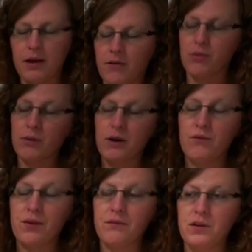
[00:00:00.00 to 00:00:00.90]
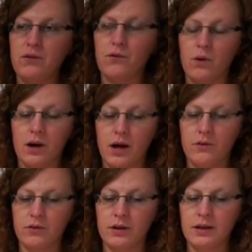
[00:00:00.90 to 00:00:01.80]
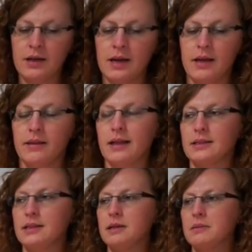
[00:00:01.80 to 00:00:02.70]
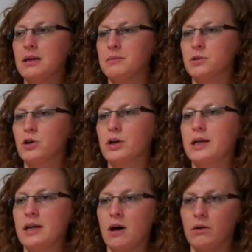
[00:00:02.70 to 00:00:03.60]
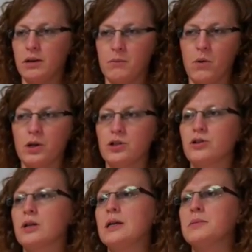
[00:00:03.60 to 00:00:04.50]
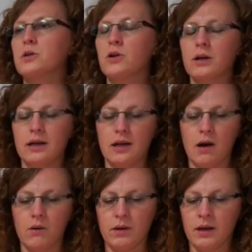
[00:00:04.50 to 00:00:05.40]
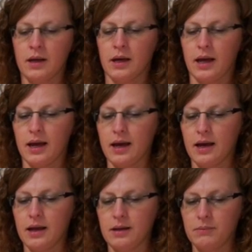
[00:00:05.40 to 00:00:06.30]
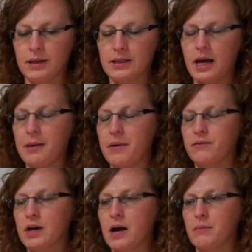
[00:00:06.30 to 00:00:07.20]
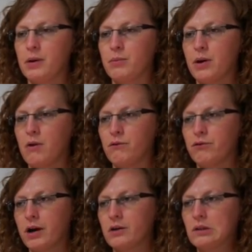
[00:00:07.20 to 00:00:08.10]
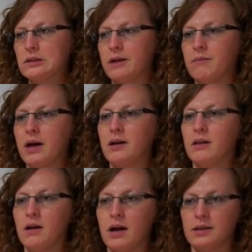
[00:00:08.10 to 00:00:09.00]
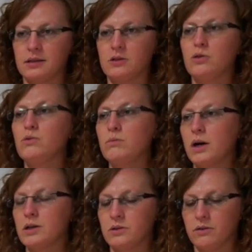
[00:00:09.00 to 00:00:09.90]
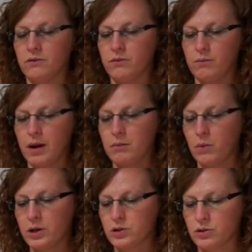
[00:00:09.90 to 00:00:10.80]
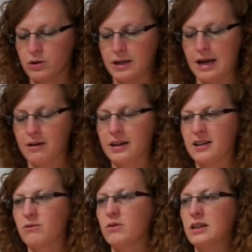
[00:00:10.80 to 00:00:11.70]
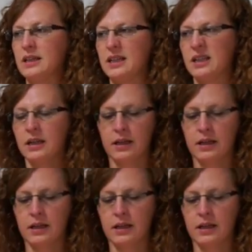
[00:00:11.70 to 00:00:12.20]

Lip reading: at 350, 400, that steam keeps cooking out, that moisture keeps cooking out, and by the time I've got my brown freckles, I might have lost too much of my moisture and now get really